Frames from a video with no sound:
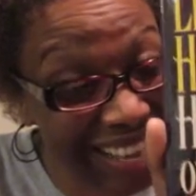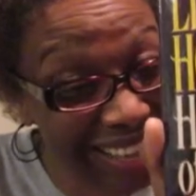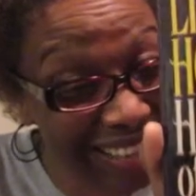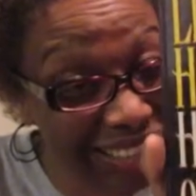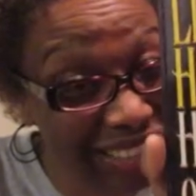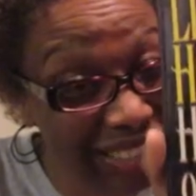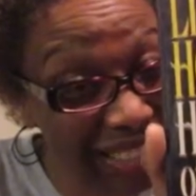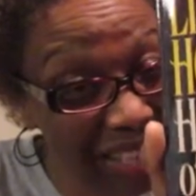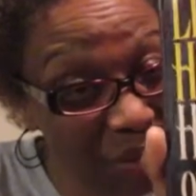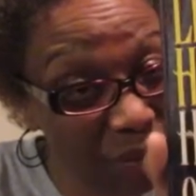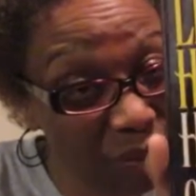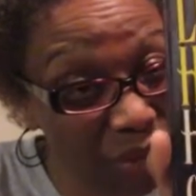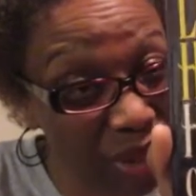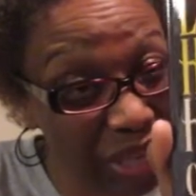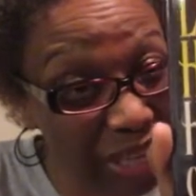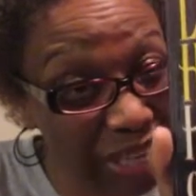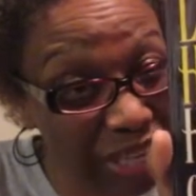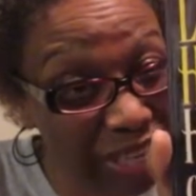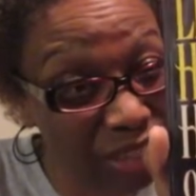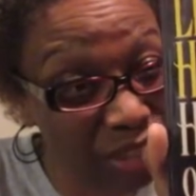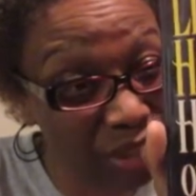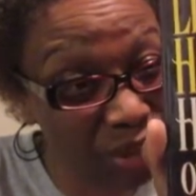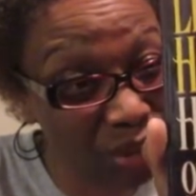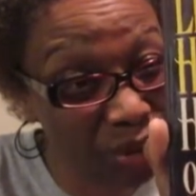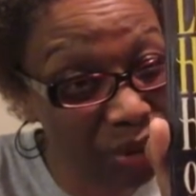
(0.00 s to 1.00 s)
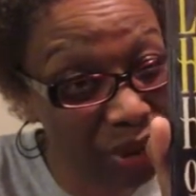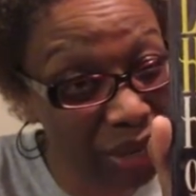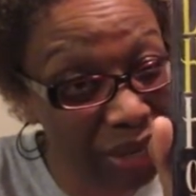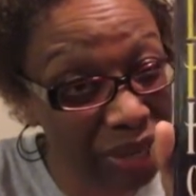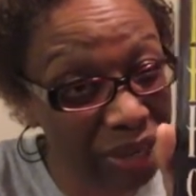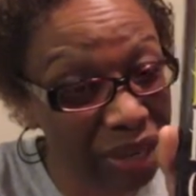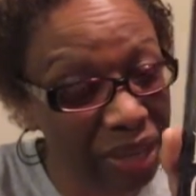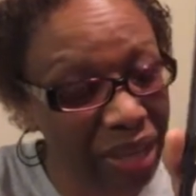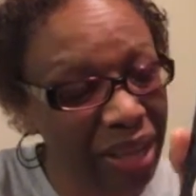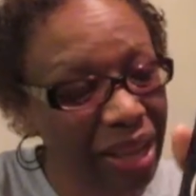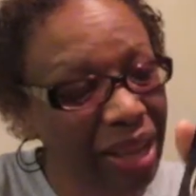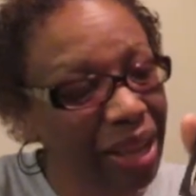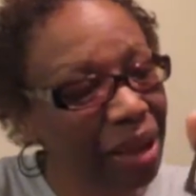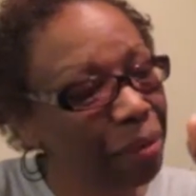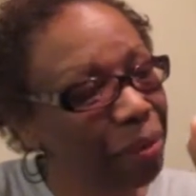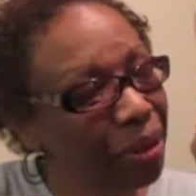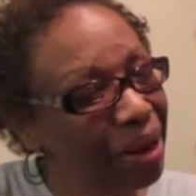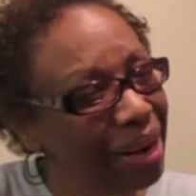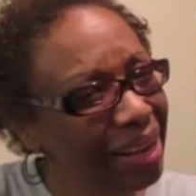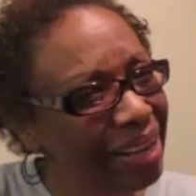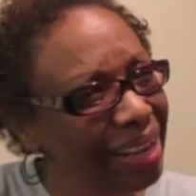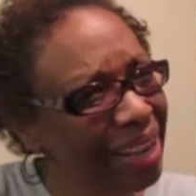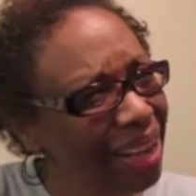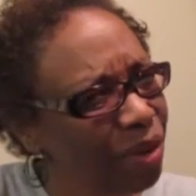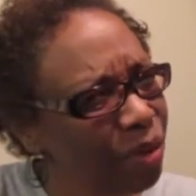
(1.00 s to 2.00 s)
Because I really enjoyed it.
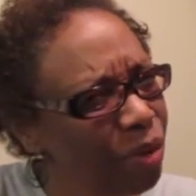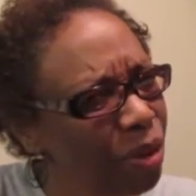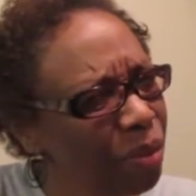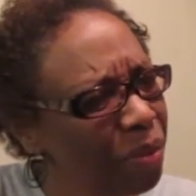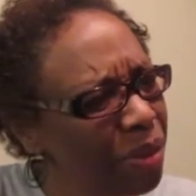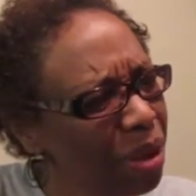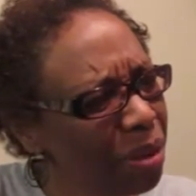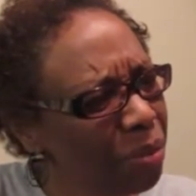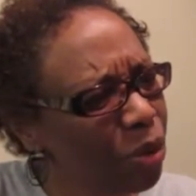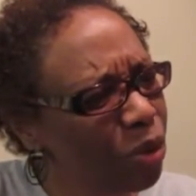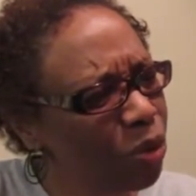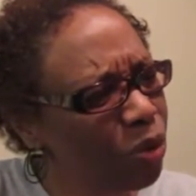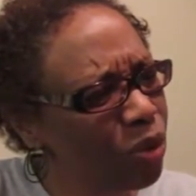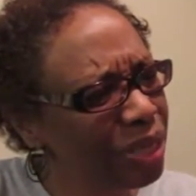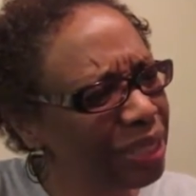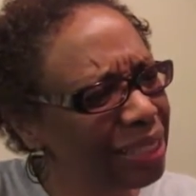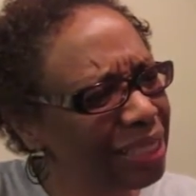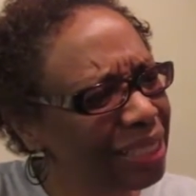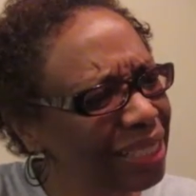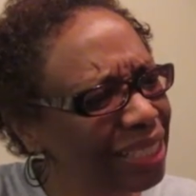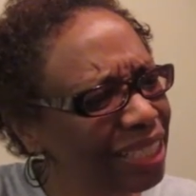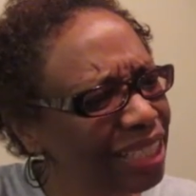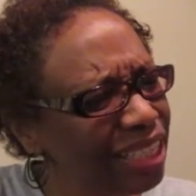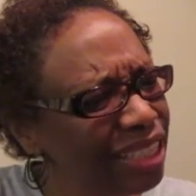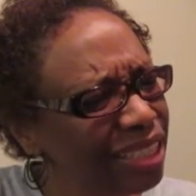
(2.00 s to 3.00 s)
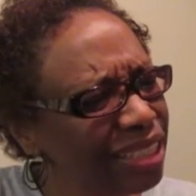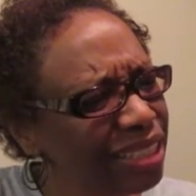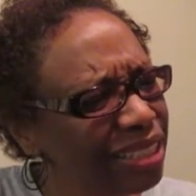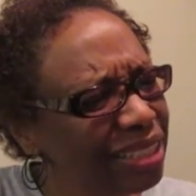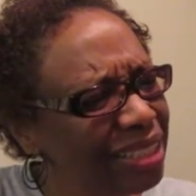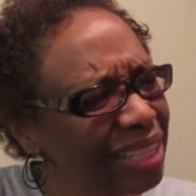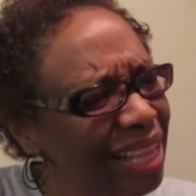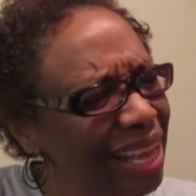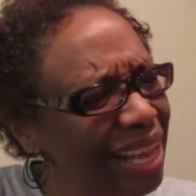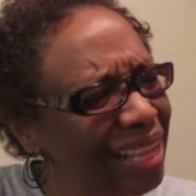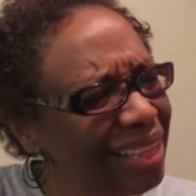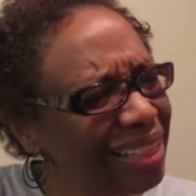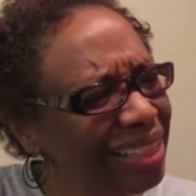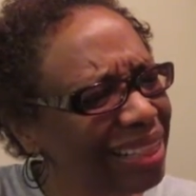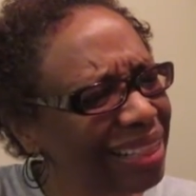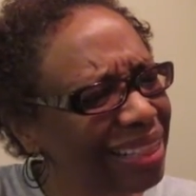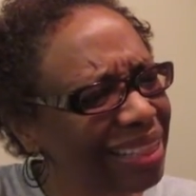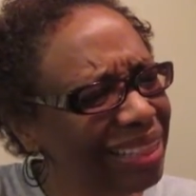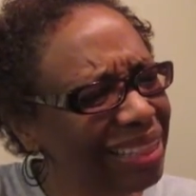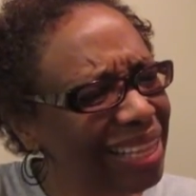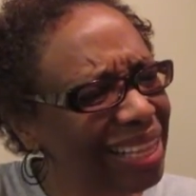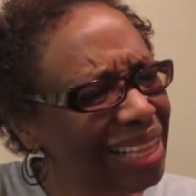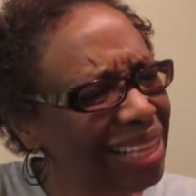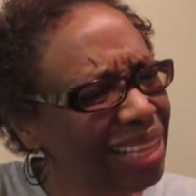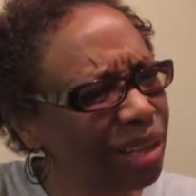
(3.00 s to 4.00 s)
But I can't remember, was it his, I
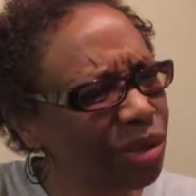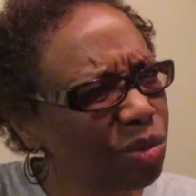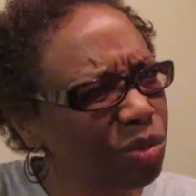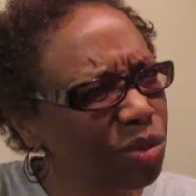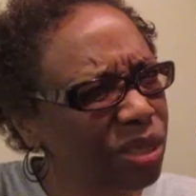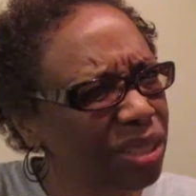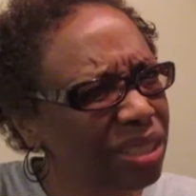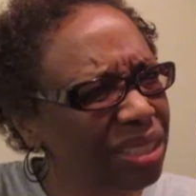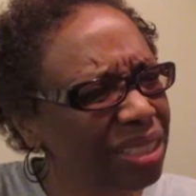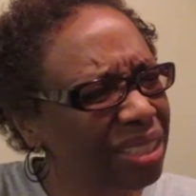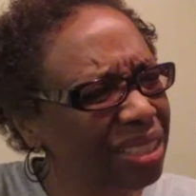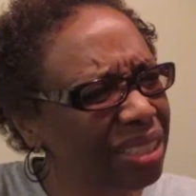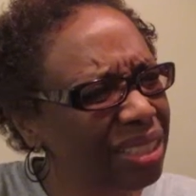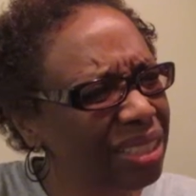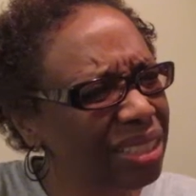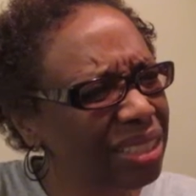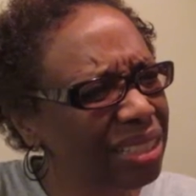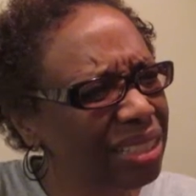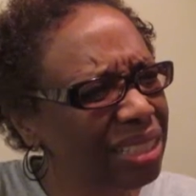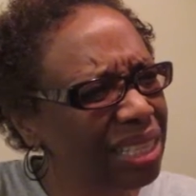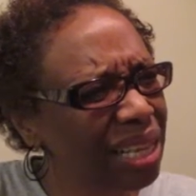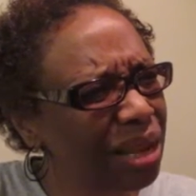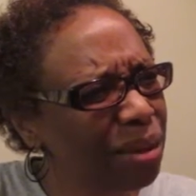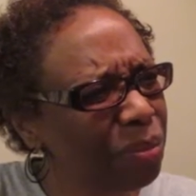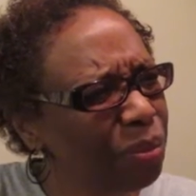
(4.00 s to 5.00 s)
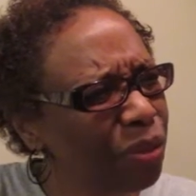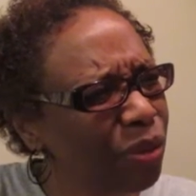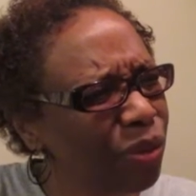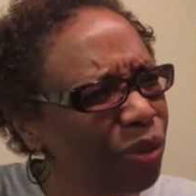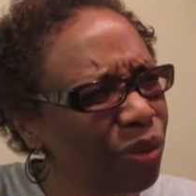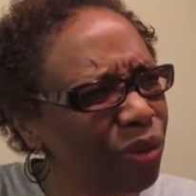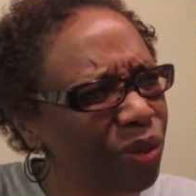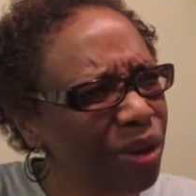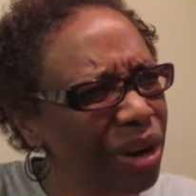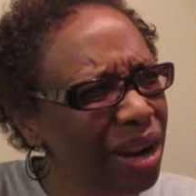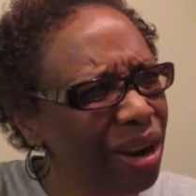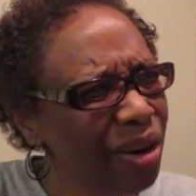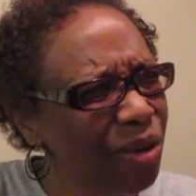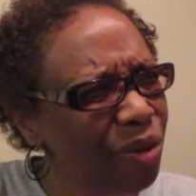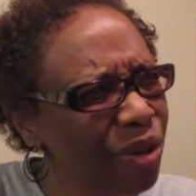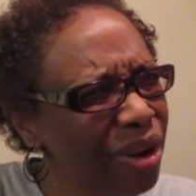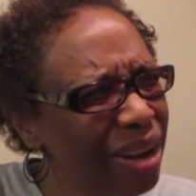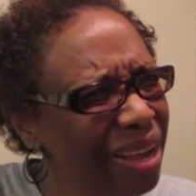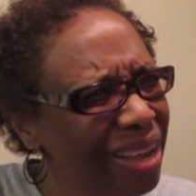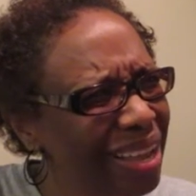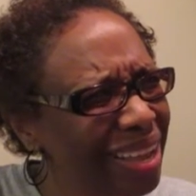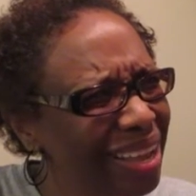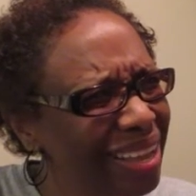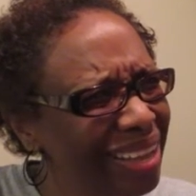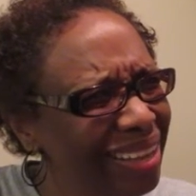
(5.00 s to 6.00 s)
think it was a
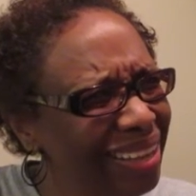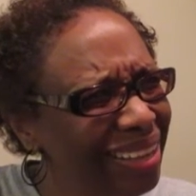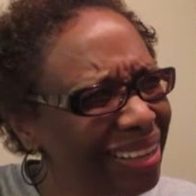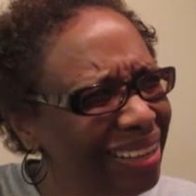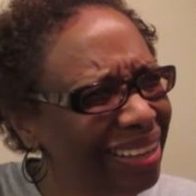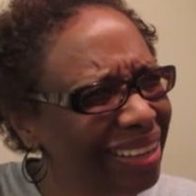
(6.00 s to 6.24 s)
contemporary?